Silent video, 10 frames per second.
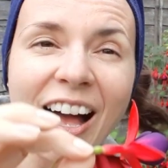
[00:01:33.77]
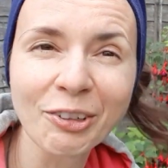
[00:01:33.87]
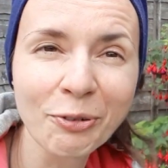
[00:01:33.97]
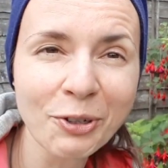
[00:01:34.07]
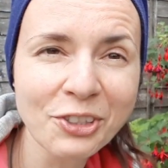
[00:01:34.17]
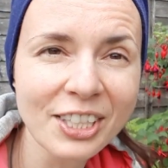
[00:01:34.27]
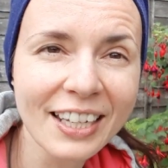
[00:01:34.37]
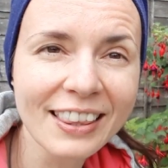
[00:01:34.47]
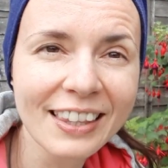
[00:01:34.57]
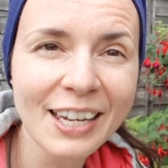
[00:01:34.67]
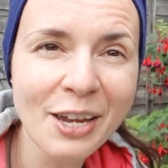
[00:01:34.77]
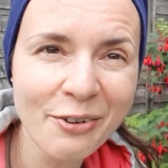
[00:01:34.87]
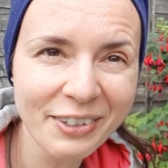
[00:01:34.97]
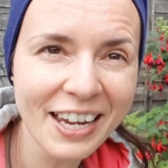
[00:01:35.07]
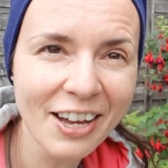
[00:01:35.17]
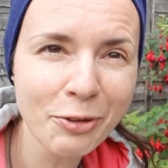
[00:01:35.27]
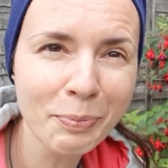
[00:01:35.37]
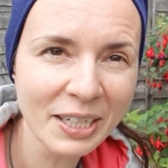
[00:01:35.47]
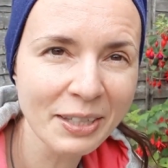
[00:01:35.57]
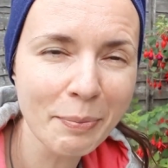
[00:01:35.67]
Unfortunately, we had
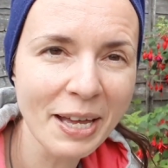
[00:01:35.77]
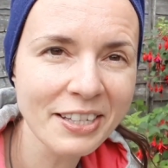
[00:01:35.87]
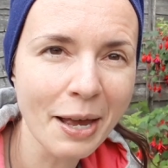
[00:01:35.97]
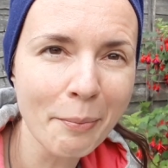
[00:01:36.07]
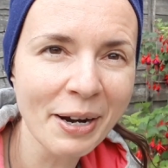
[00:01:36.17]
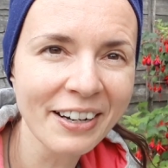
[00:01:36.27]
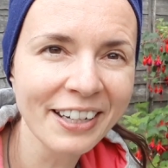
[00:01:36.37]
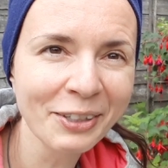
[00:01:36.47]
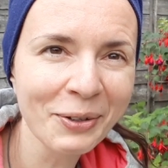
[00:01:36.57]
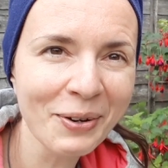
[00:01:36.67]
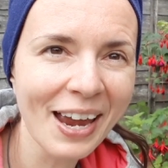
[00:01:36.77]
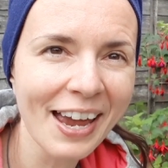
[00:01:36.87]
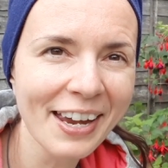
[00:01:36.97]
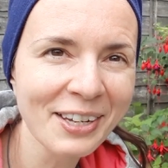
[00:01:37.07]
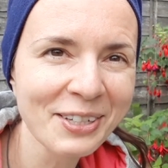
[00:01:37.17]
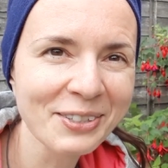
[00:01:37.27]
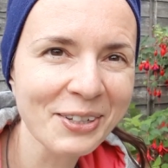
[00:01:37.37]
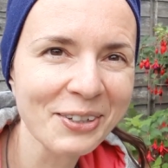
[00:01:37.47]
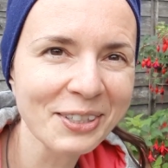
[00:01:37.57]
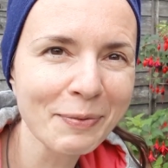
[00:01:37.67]
pretty bad summer in UK,
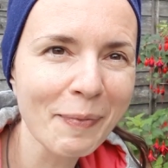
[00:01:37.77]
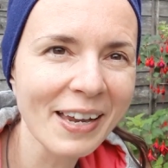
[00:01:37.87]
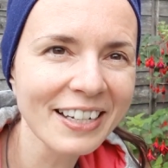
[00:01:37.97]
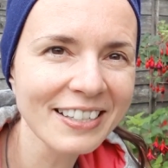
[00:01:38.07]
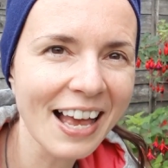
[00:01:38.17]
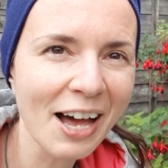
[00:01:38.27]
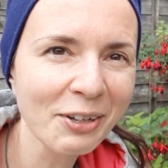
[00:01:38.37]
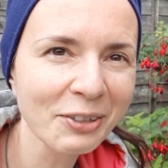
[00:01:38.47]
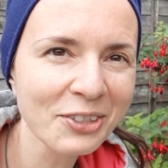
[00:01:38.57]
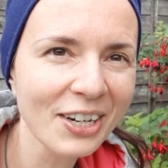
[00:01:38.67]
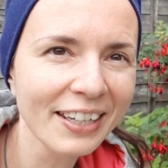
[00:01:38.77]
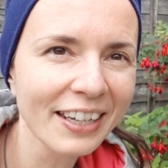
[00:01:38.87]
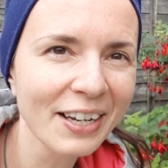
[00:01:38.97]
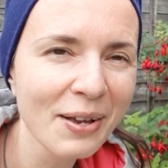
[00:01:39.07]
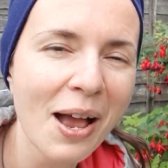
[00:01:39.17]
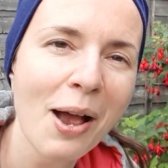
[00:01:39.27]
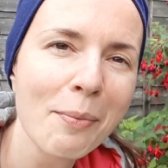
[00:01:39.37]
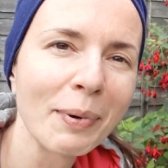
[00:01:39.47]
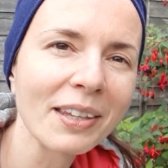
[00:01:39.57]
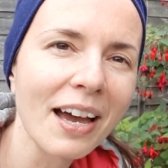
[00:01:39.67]
so the berries are not ready,
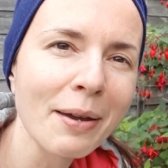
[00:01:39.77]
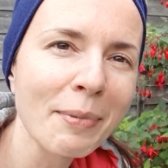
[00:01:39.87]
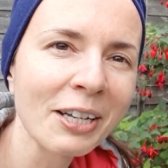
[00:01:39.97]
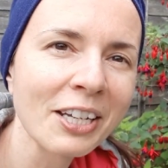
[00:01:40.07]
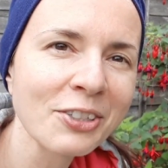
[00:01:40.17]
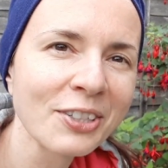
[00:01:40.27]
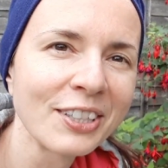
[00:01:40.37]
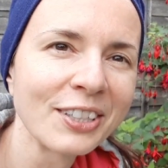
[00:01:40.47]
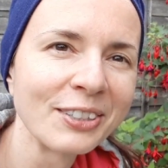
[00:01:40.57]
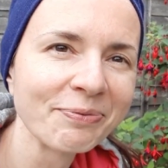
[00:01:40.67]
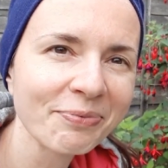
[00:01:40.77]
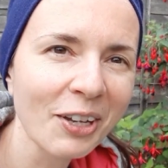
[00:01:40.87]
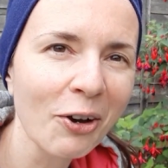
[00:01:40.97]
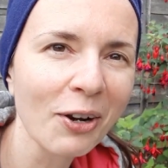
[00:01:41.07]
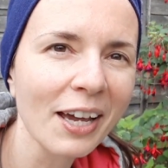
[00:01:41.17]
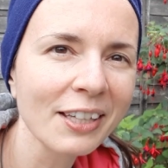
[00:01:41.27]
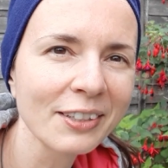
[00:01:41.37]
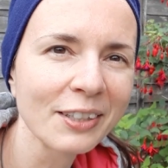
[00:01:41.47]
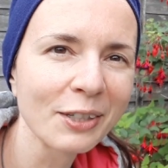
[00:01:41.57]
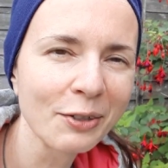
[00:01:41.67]
but I managed to
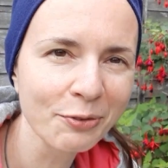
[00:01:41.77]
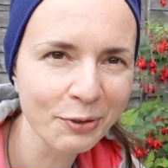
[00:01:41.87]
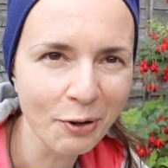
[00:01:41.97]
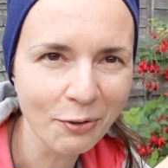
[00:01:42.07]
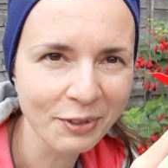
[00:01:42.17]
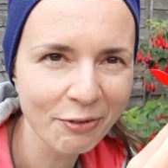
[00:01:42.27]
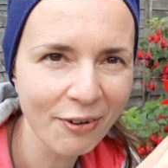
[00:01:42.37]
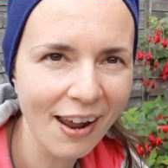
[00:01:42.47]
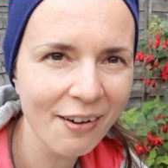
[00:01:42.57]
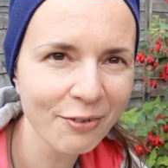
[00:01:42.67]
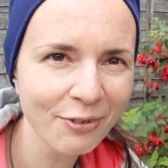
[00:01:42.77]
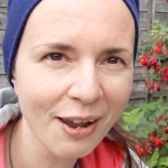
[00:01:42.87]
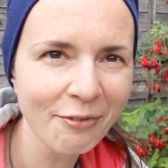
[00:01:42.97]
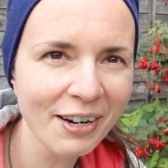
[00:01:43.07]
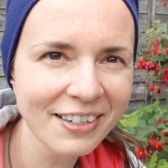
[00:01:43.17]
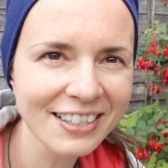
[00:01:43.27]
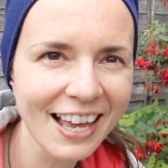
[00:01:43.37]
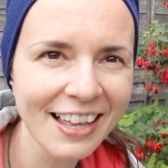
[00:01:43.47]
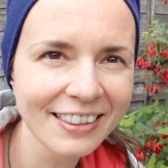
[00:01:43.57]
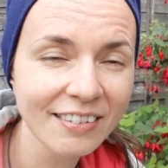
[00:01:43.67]
collect a few of the flowers,
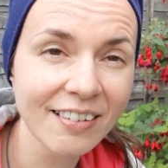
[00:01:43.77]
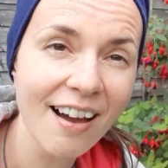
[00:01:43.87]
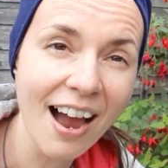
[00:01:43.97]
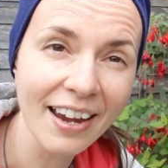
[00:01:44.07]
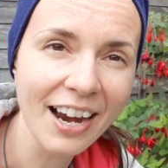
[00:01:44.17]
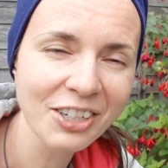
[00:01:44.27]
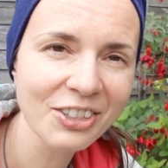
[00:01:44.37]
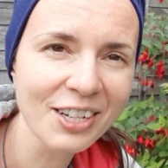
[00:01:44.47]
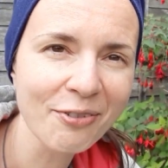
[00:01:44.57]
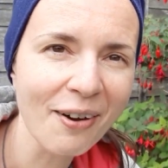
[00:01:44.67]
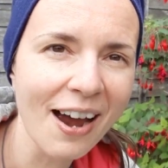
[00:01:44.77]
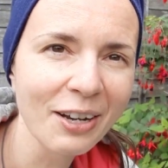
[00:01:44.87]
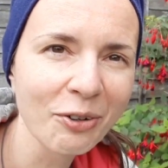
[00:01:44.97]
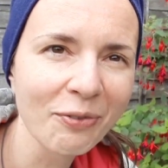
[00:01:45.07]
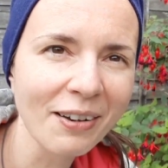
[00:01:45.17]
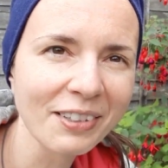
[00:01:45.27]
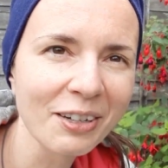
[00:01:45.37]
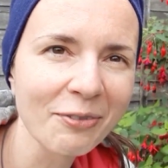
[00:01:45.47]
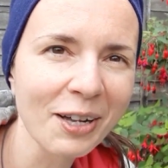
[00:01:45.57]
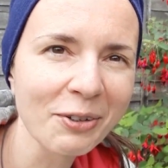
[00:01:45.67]
and I actually find
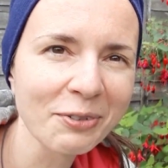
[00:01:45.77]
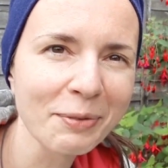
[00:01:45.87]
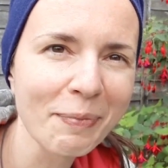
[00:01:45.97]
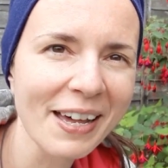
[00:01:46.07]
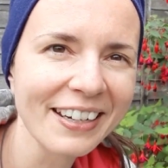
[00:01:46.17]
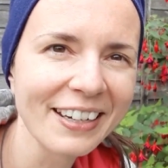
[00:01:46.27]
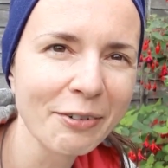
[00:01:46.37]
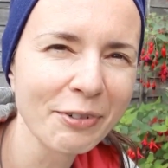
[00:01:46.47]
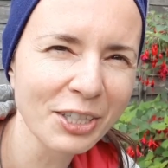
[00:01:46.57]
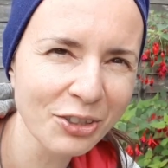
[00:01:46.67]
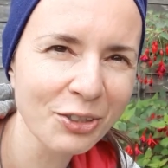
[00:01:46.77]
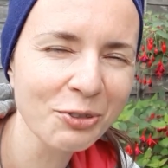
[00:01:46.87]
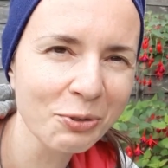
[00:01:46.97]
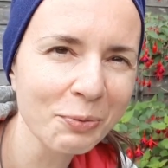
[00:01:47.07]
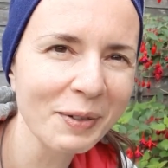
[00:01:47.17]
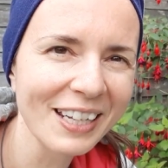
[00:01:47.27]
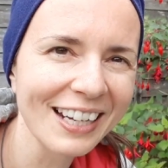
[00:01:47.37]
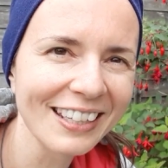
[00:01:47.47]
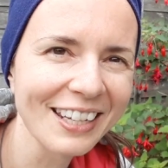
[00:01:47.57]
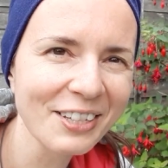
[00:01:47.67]
one of the berry which should be
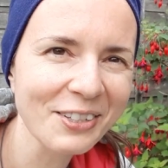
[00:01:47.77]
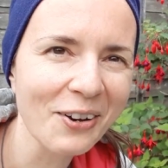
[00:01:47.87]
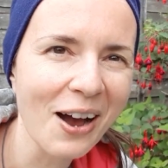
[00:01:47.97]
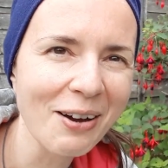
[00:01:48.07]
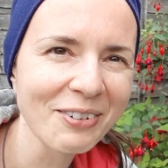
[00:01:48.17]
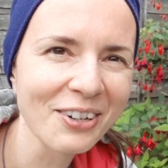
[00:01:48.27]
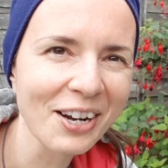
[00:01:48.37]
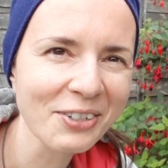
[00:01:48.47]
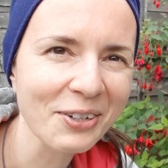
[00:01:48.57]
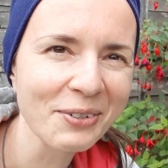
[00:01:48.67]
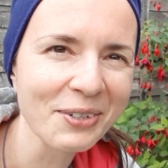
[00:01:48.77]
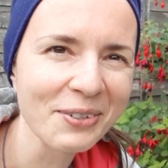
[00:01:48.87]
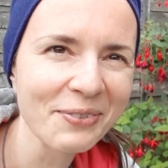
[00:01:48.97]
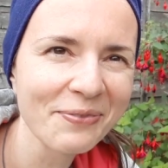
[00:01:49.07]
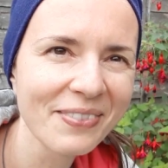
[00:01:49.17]
ready, so I'm gonna show you.